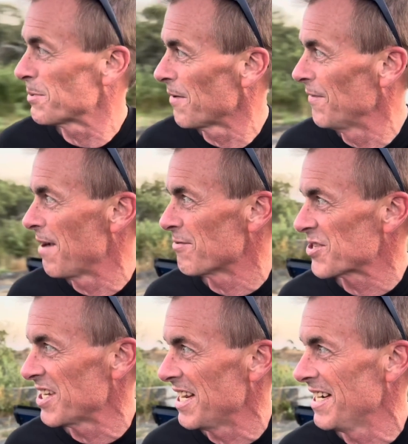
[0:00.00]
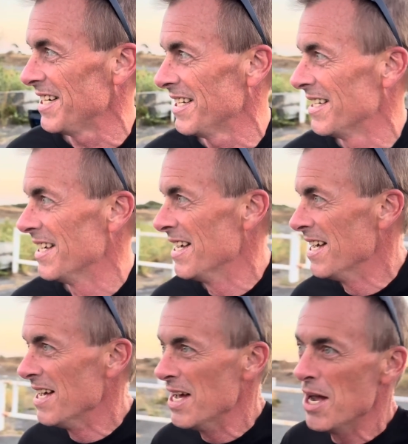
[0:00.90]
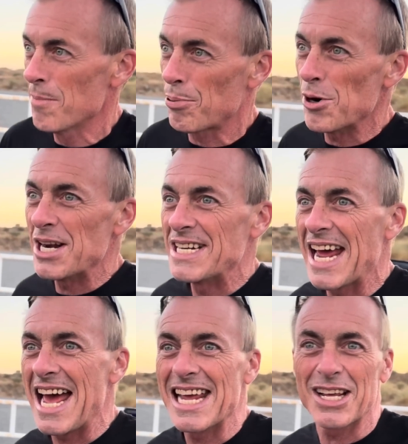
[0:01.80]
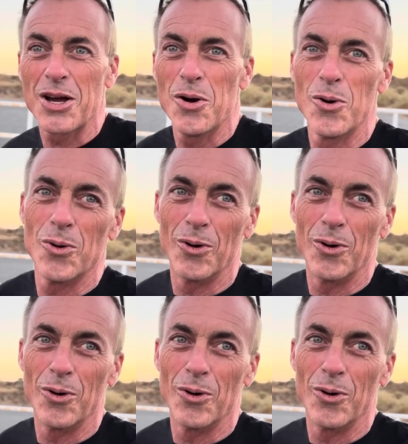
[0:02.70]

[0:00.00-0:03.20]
I've never seen. Pretty dang cool.